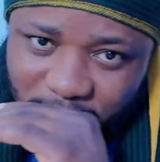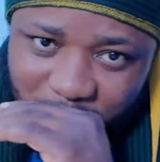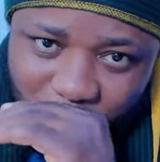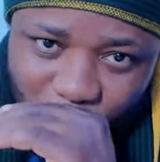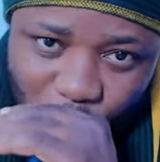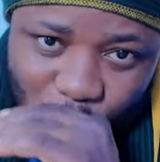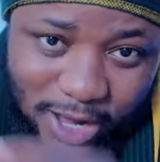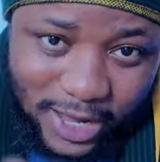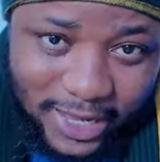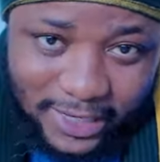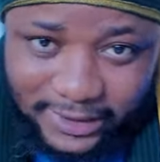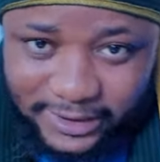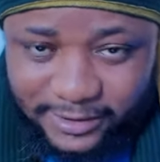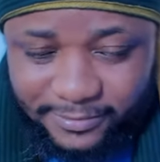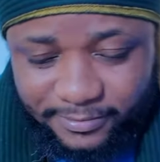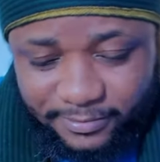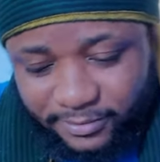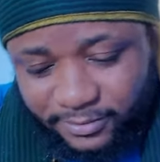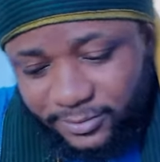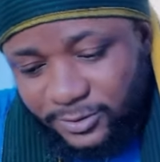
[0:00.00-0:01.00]
keep quiet
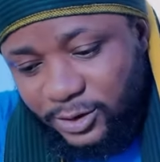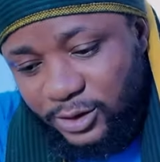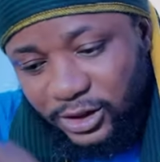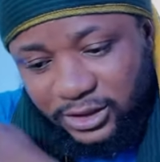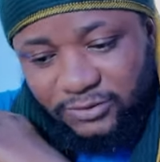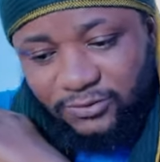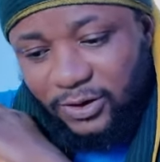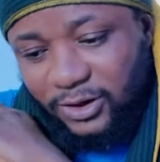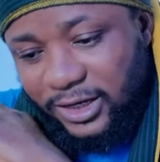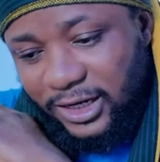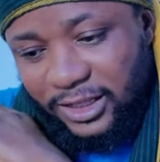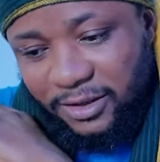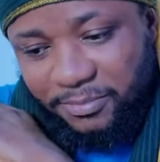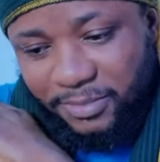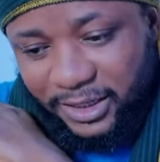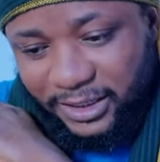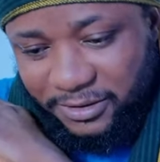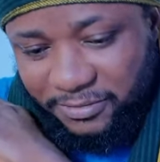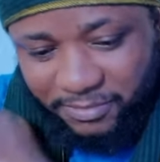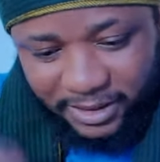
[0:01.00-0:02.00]
just forget
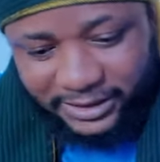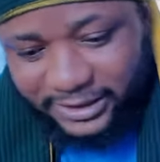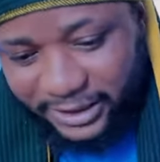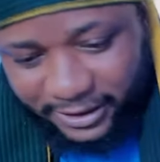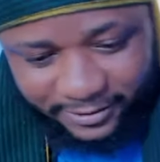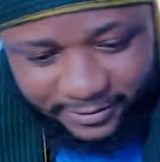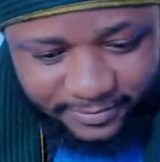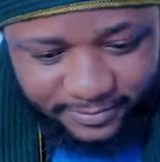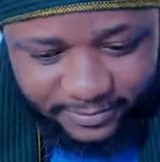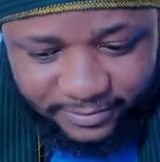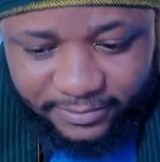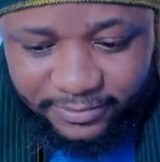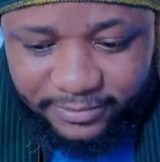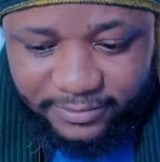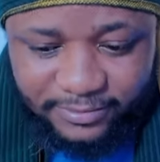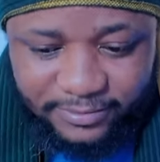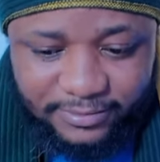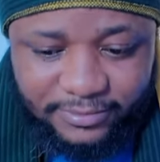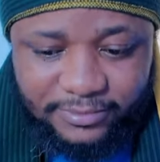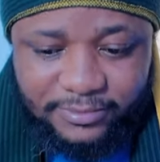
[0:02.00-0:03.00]
about the matter.
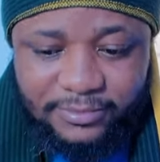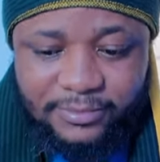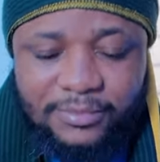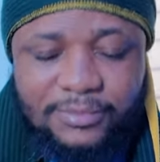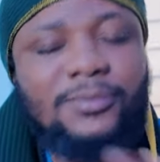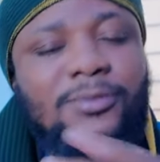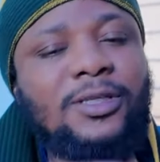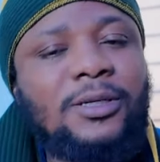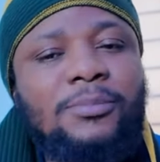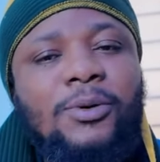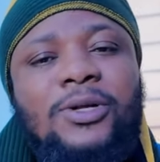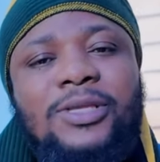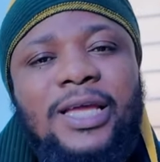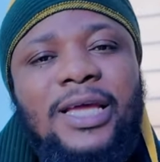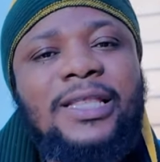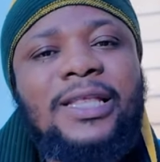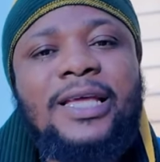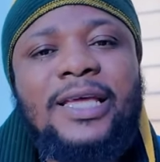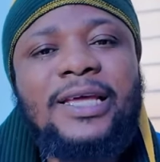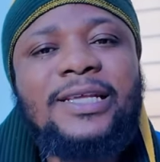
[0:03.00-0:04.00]
But
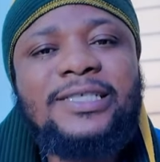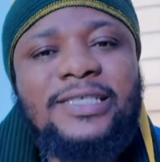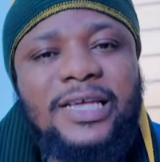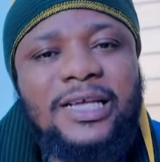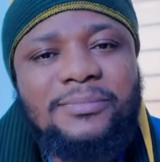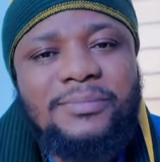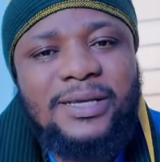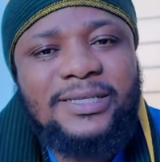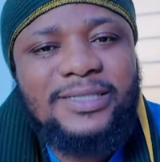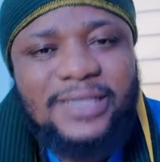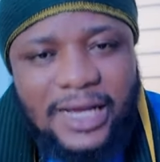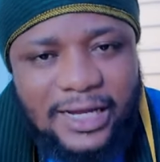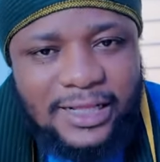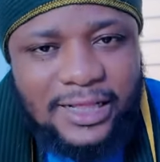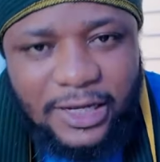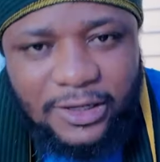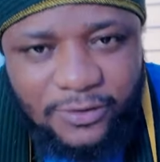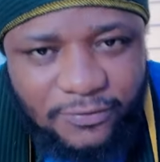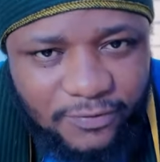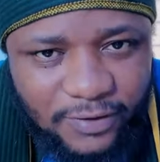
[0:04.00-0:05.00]
then again, tell me
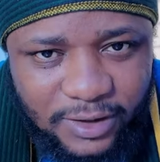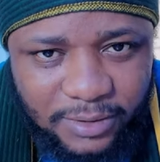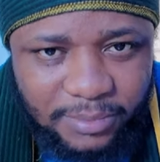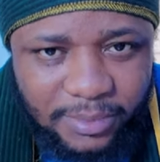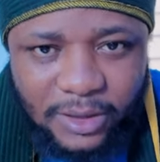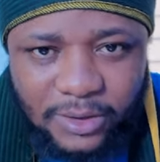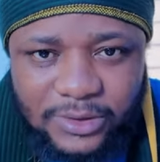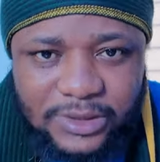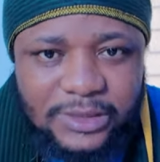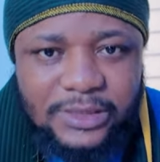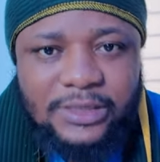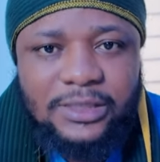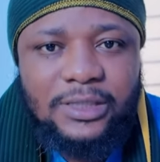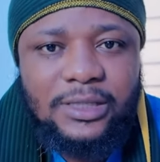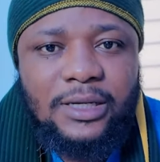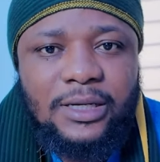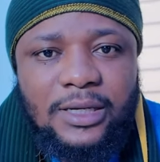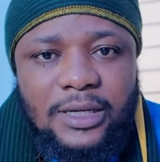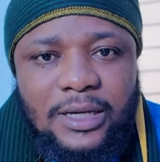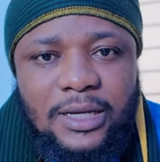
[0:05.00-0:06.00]
exactly how you feel about it.
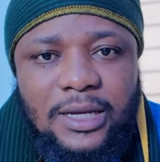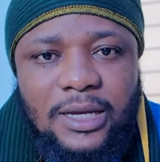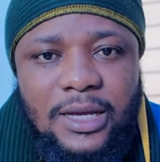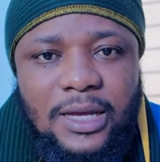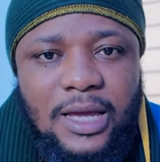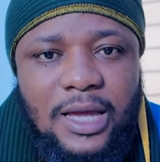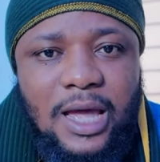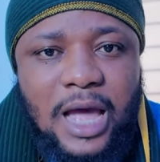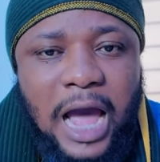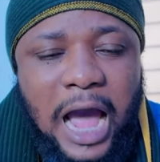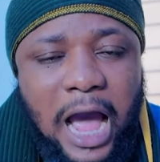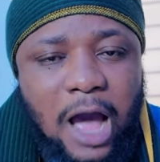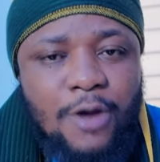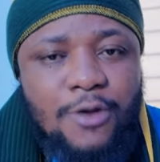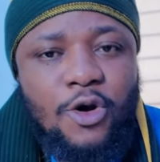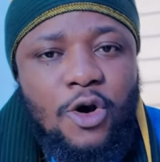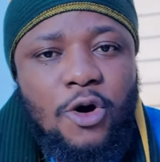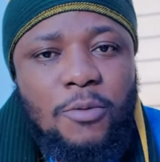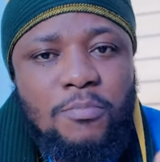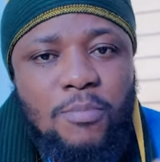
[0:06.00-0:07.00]
How
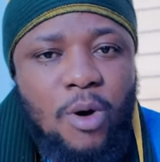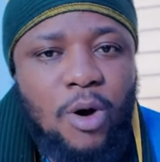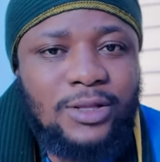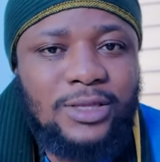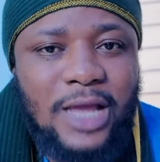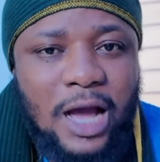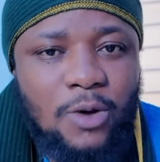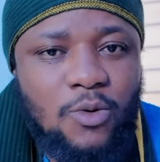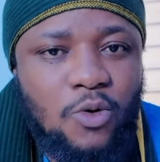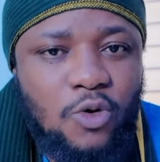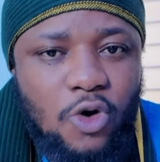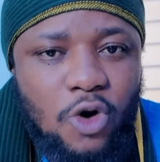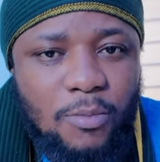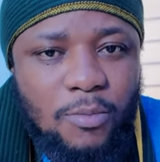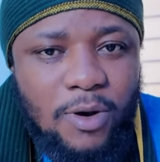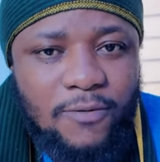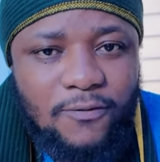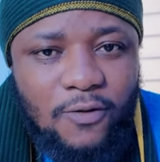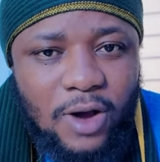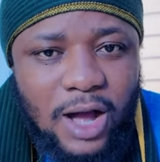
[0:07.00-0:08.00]
your mother go
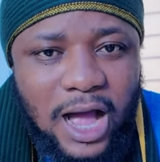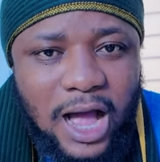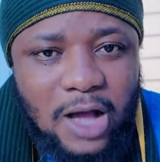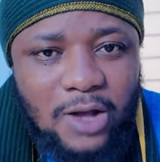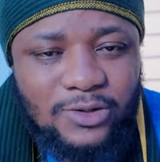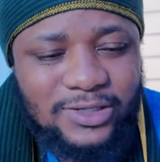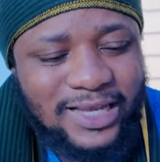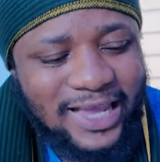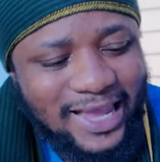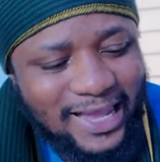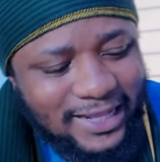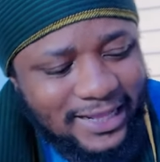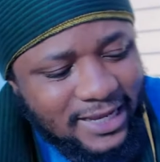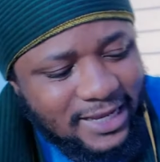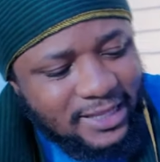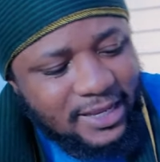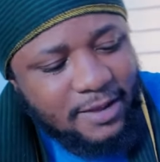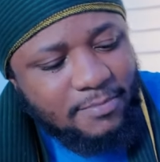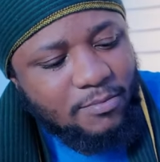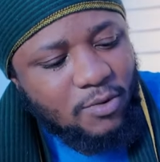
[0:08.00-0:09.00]
come up for house
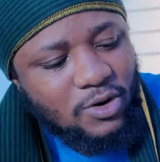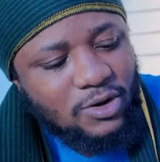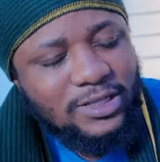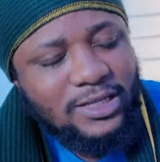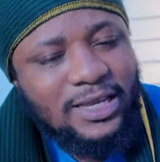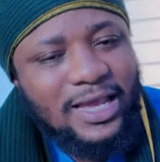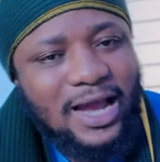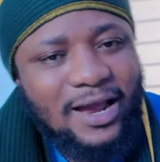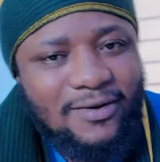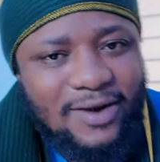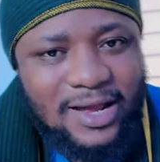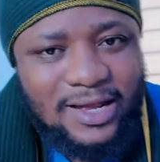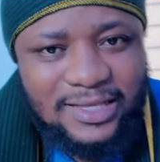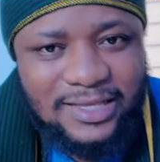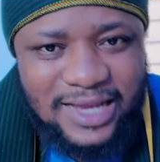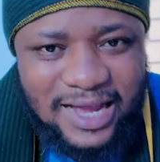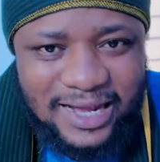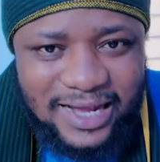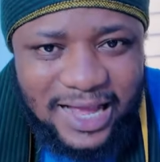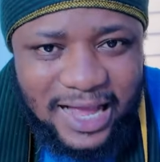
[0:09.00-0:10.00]
early in the morning
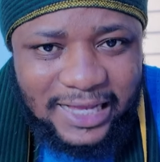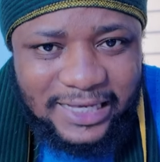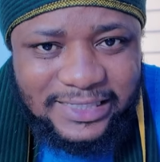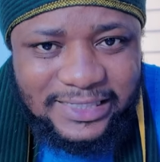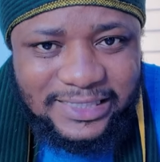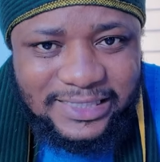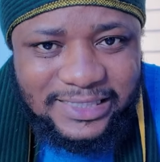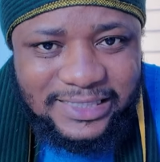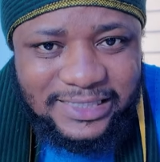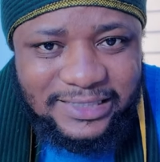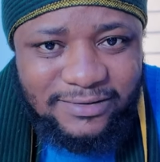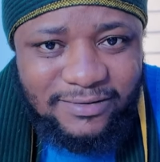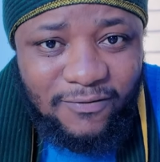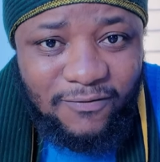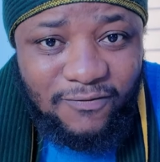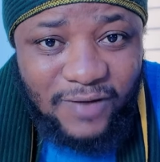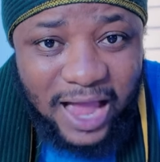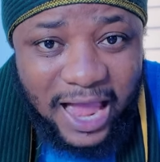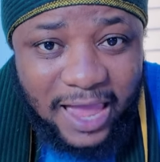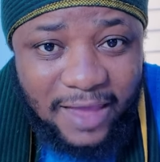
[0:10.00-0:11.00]
around that kind
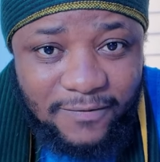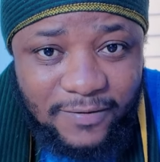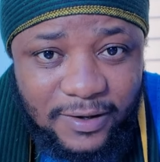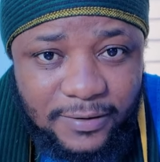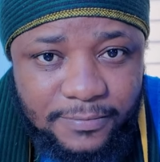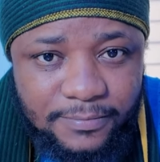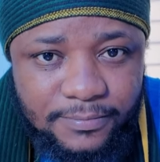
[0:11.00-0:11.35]
five,